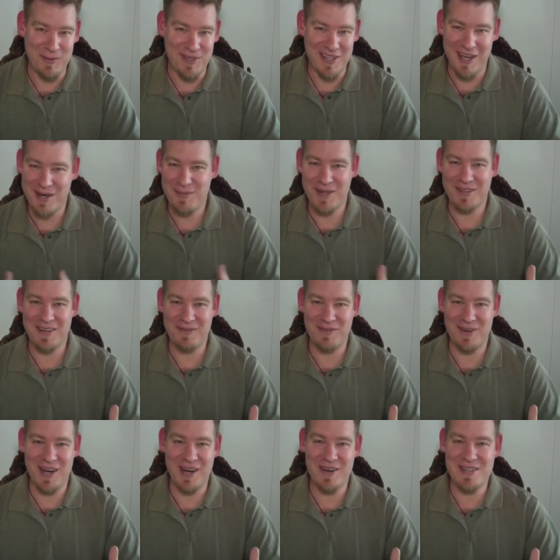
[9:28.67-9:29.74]
we talk about the
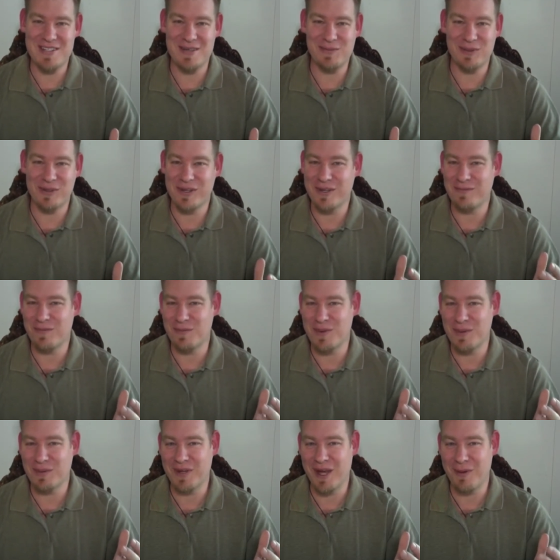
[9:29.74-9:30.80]
different areas that we're looking for
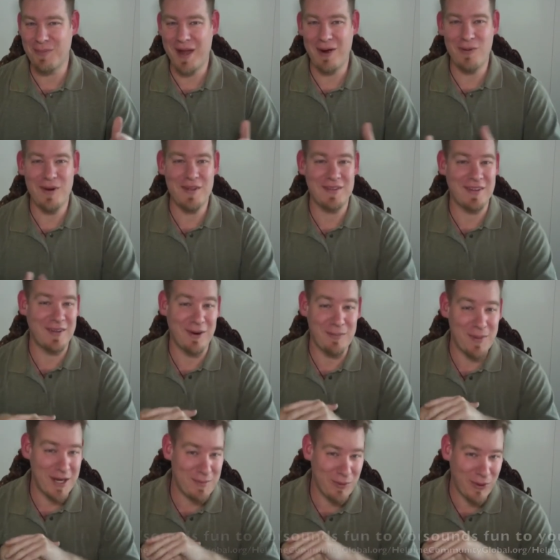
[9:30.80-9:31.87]
people to help out with, and there are
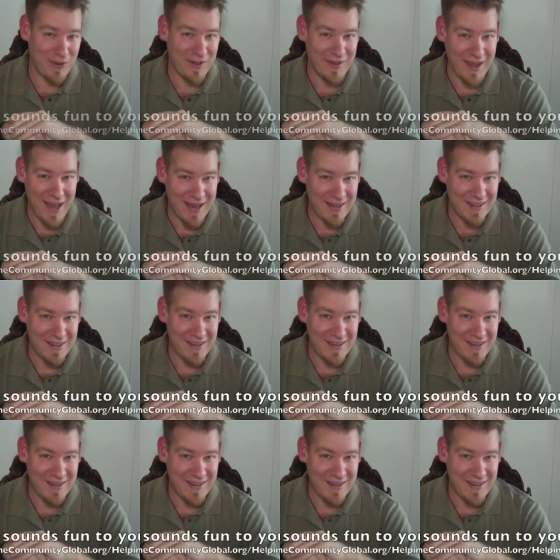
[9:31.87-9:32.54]
many more than that.